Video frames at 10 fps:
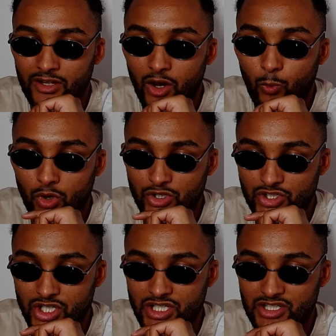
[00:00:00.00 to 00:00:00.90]
on one
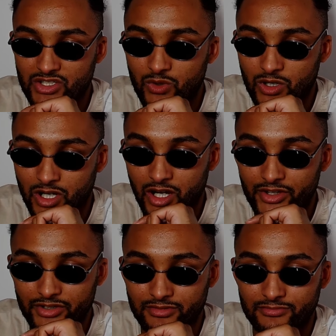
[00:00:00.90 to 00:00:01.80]
judge's
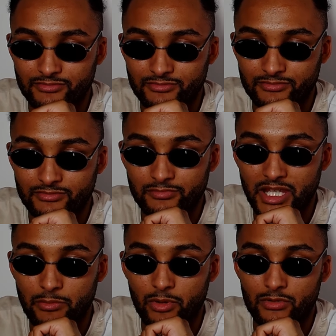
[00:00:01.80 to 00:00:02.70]
scorecard,
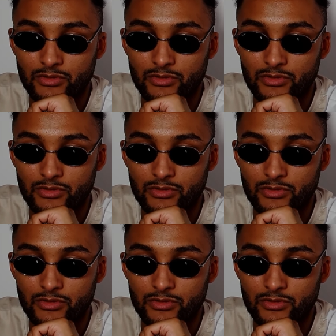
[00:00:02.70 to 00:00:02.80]
people.